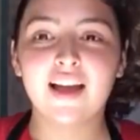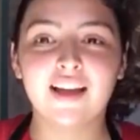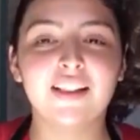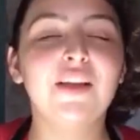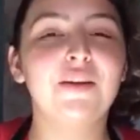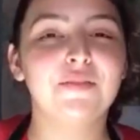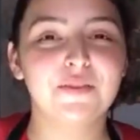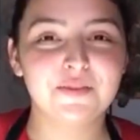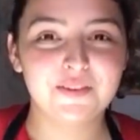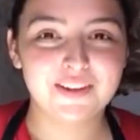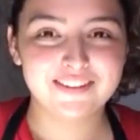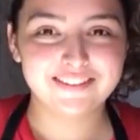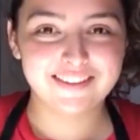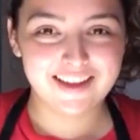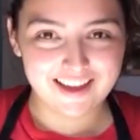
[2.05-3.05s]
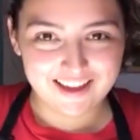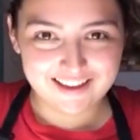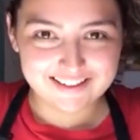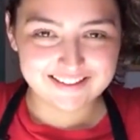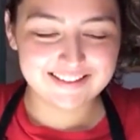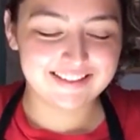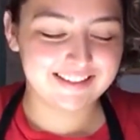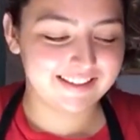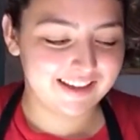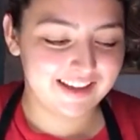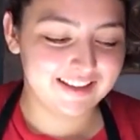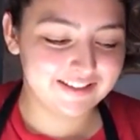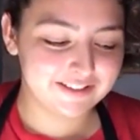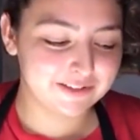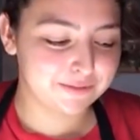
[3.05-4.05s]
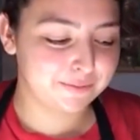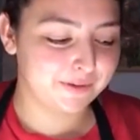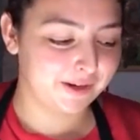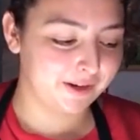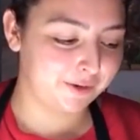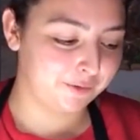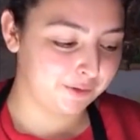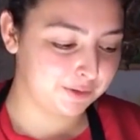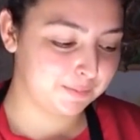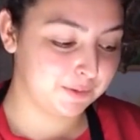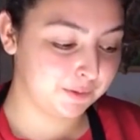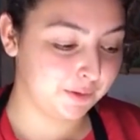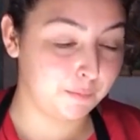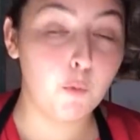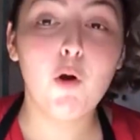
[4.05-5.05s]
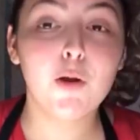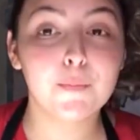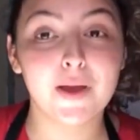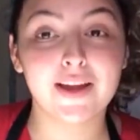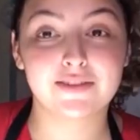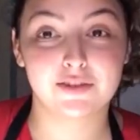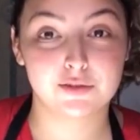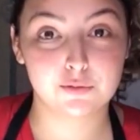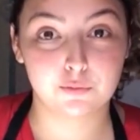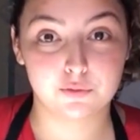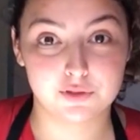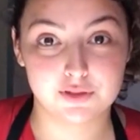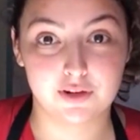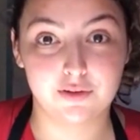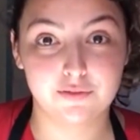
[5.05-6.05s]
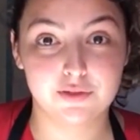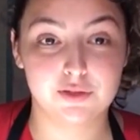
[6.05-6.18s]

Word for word: Hello everyone, and yes, we are going to be doing more back to school stuff,